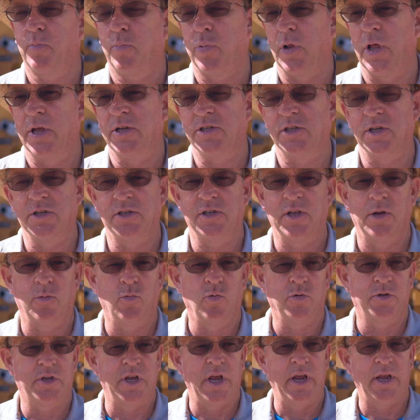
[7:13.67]
places that
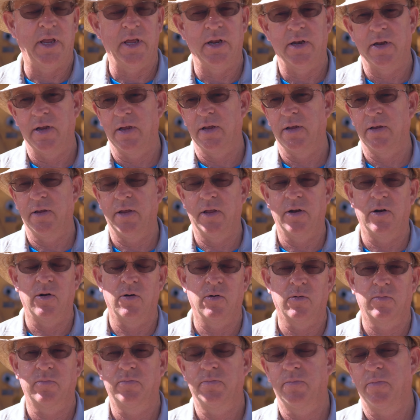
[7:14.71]
will take it,
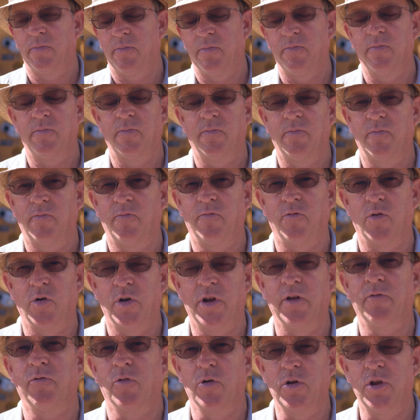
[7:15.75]
for
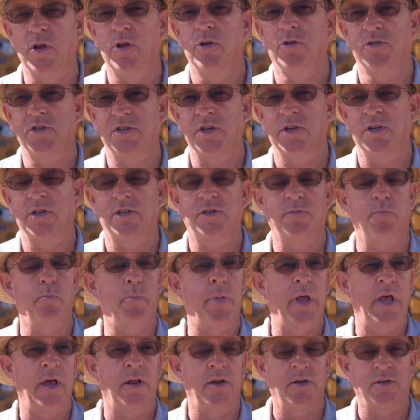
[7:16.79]
different uses.
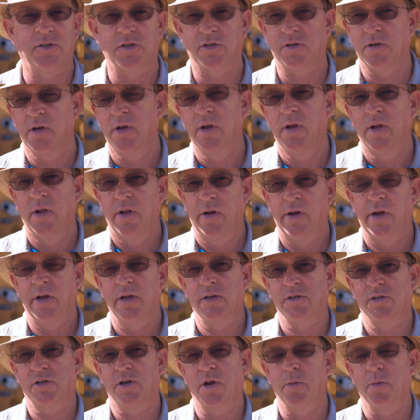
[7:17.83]
Ben has